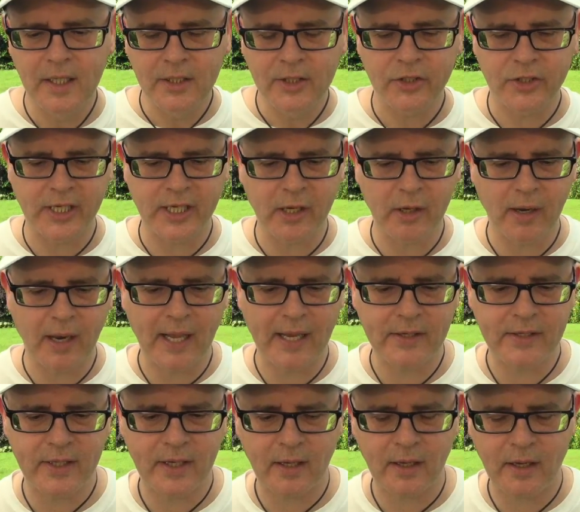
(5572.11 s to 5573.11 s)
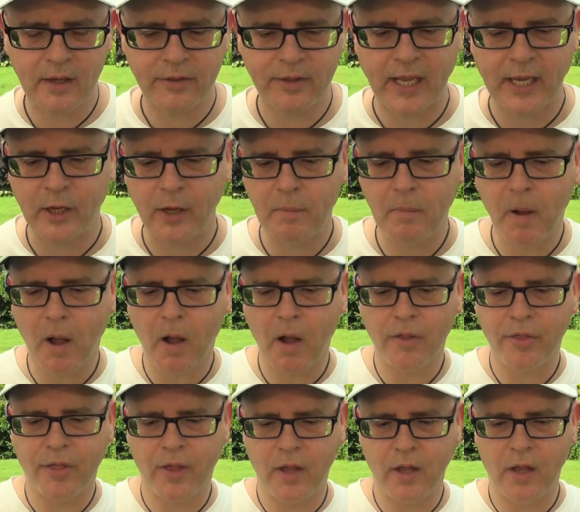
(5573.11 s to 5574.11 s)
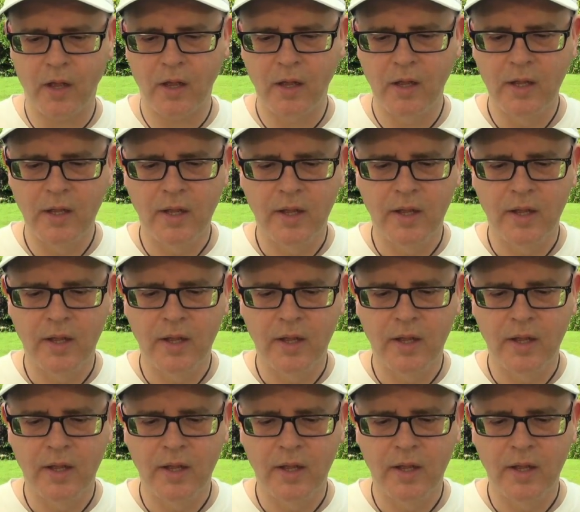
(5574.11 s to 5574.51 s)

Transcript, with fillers: See you later. Thank you, Martha.